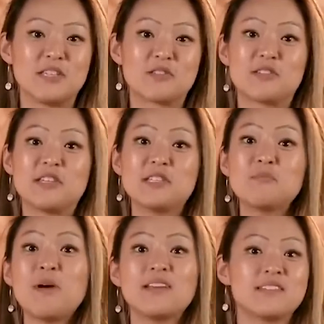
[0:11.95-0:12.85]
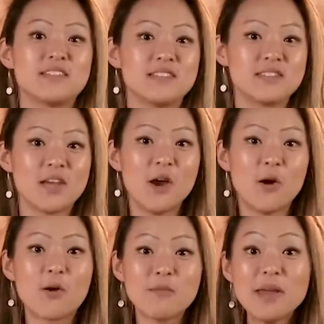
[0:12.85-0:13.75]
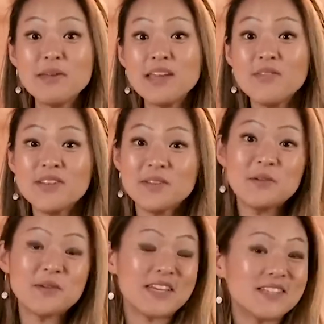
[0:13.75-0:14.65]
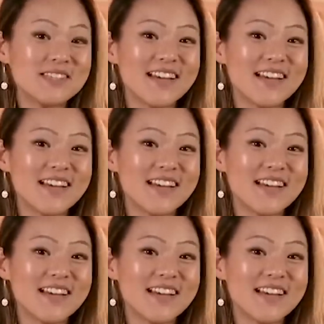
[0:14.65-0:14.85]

interesting spices, or maybe even a new kitchen